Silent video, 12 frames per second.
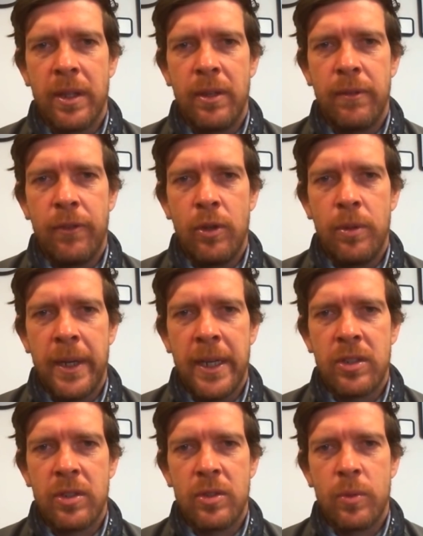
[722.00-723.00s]
within the
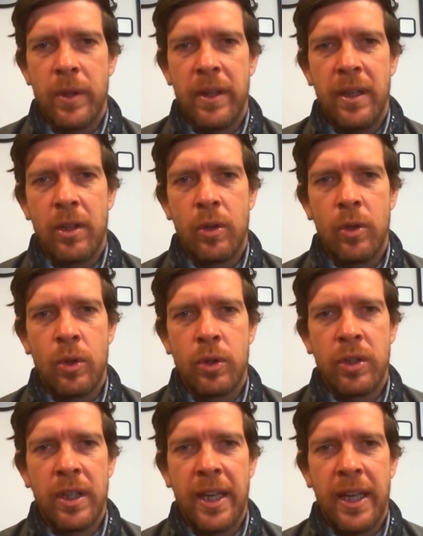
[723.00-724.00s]
formations within the
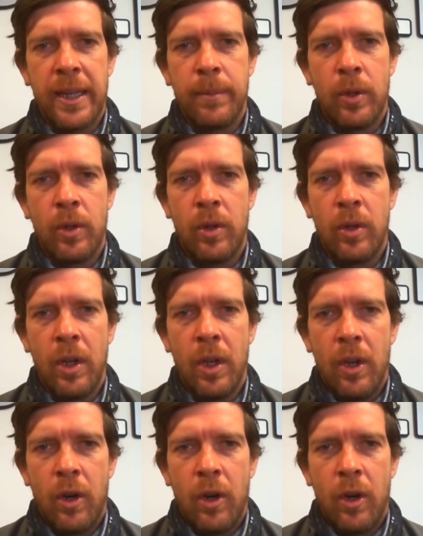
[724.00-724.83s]
course of the game, or